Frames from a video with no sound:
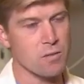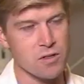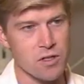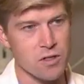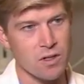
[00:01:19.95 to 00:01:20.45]

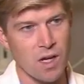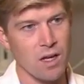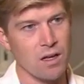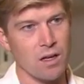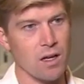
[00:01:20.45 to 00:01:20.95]
procedure,
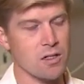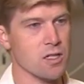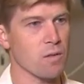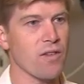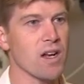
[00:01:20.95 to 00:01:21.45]
uh, just
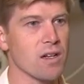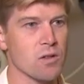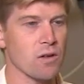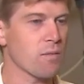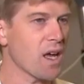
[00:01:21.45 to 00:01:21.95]
to prevent any
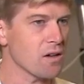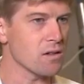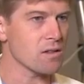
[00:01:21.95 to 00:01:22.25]
sort of pain or